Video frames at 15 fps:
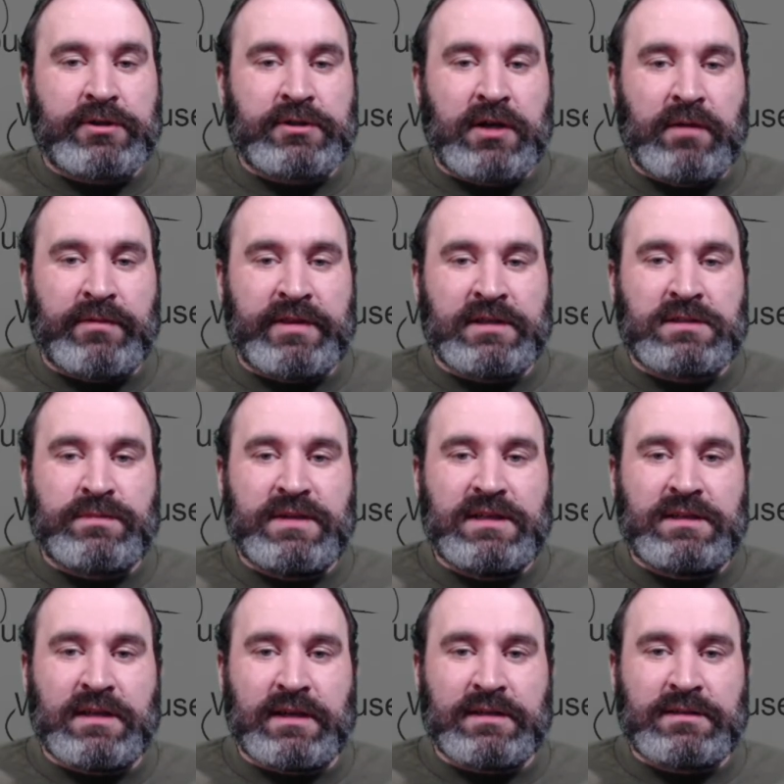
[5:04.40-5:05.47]
come with a
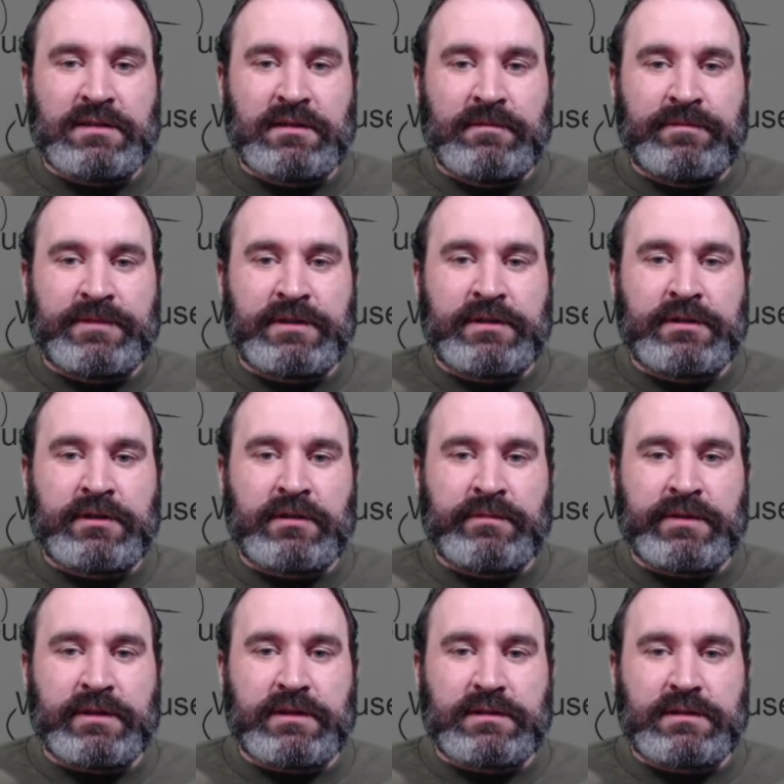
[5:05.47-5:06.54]
speed test to
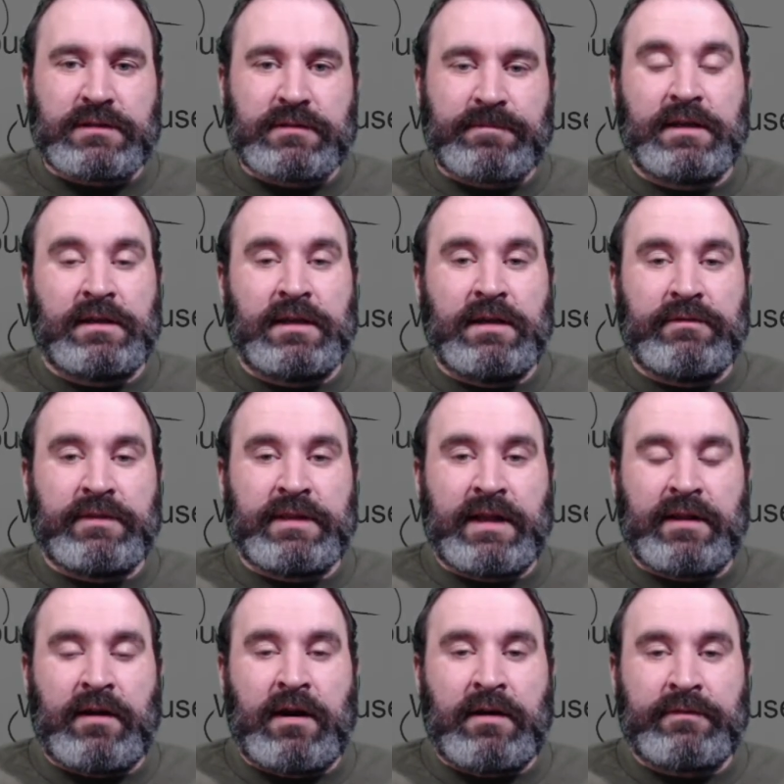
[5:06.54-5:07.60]
determine this, given
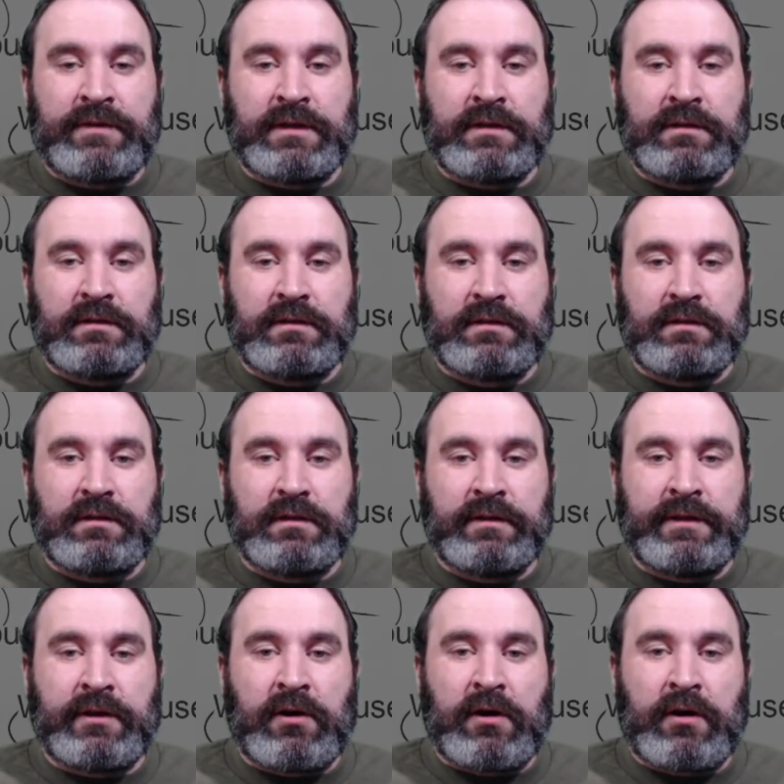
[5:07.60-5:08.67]
that often
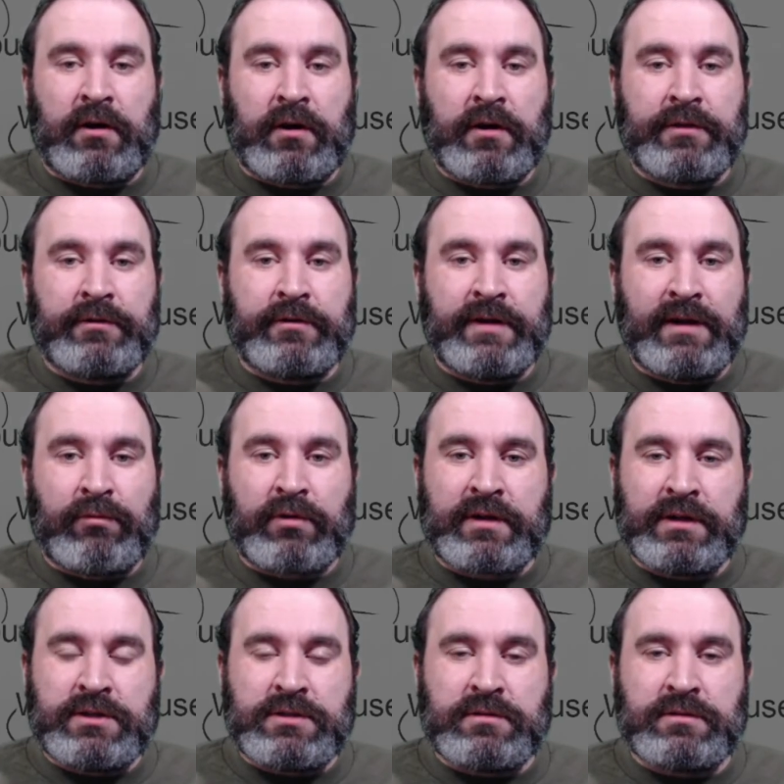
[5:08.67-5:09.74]
there are other network
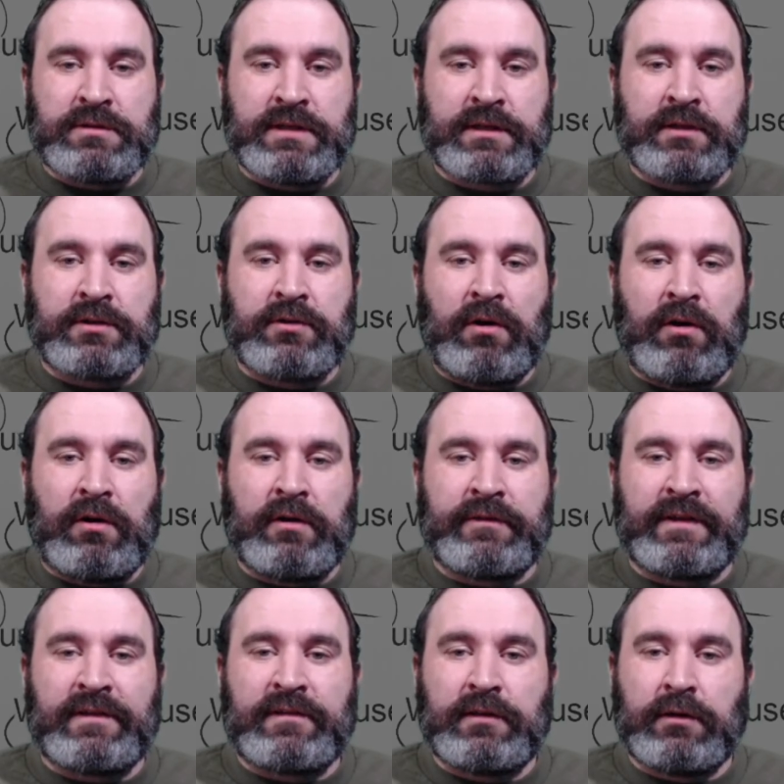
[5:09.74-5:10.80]
issues that could cause
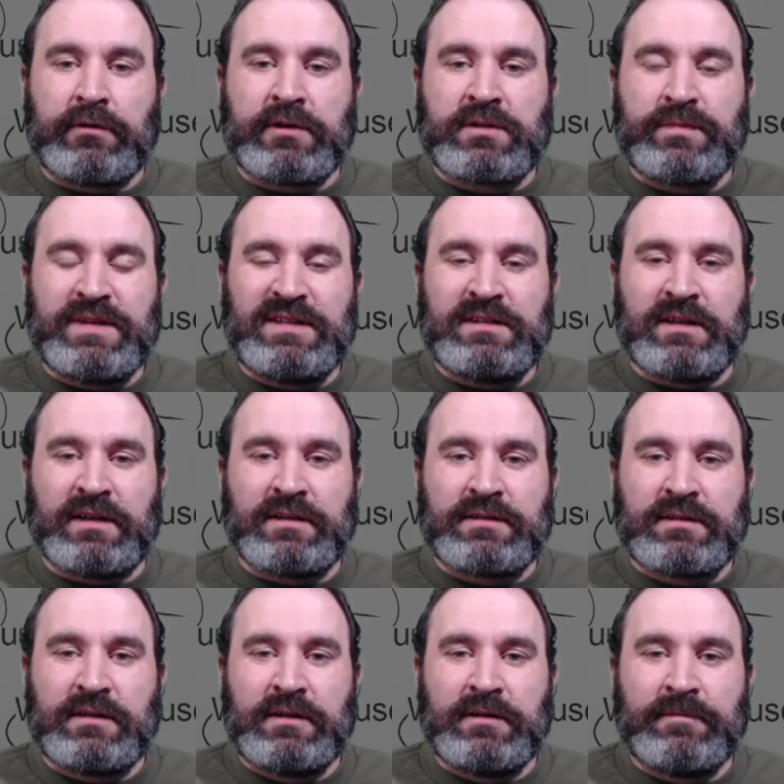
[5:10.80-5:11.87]
a slower speed
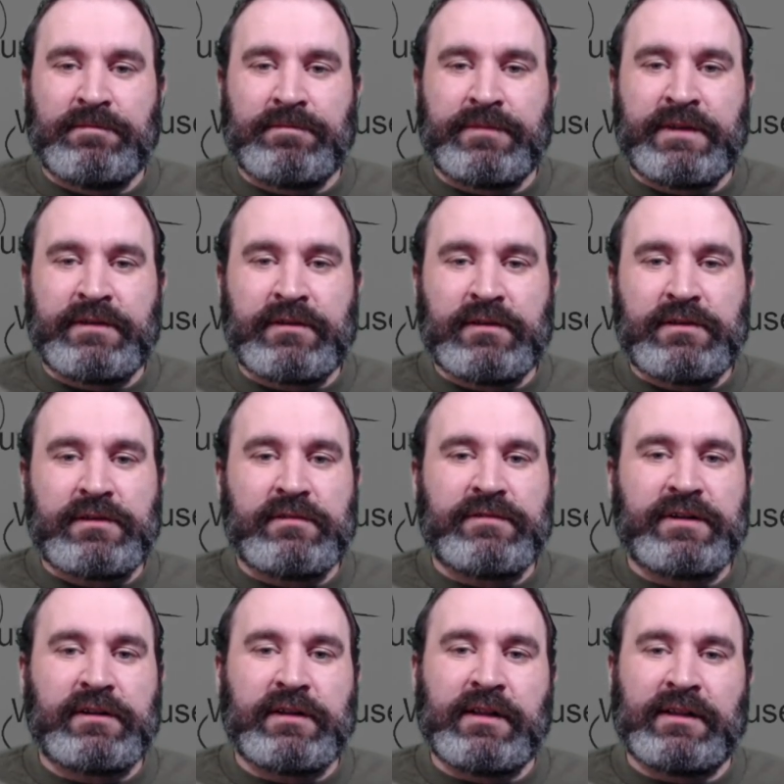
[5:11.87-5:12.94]
test. This could
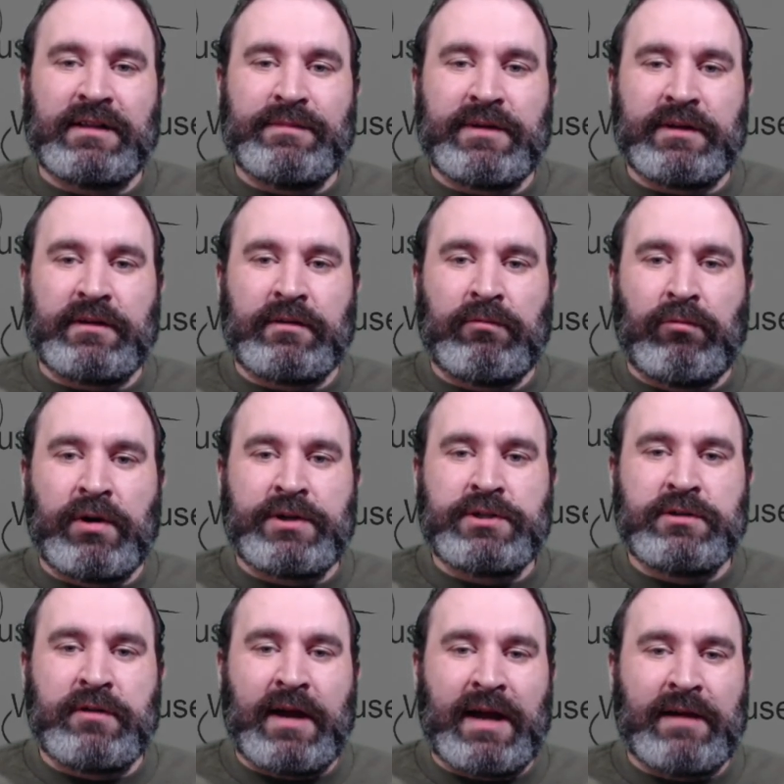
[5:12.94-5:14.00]
severely limit what
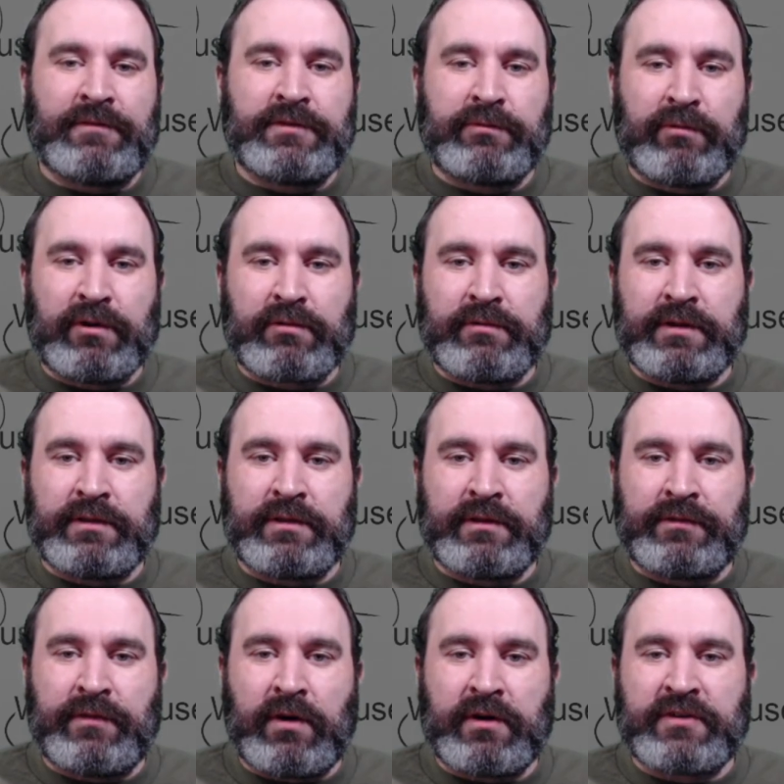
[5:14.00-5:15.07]
you have to work with as
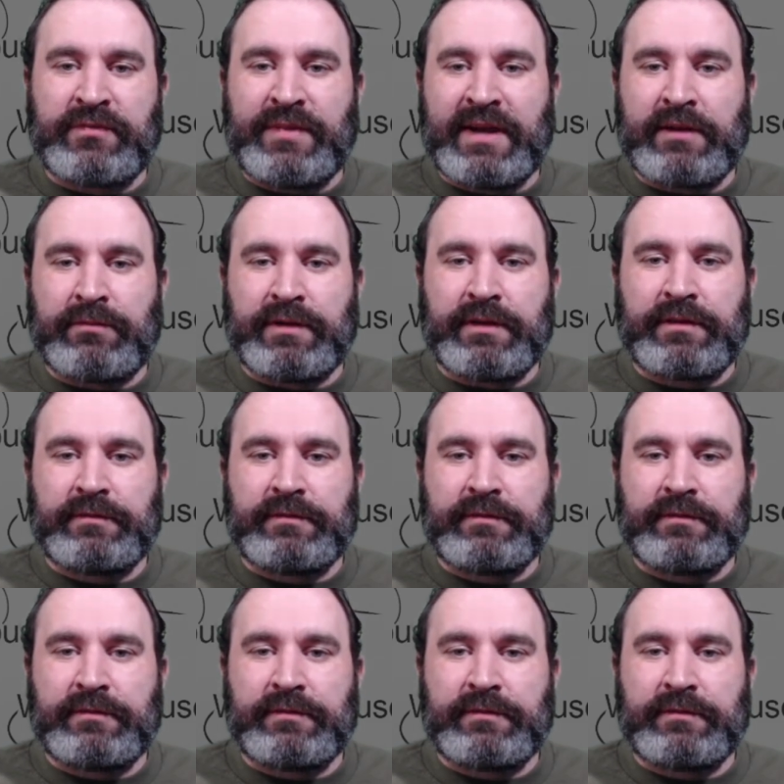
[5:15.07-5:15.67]
far as bandwidth.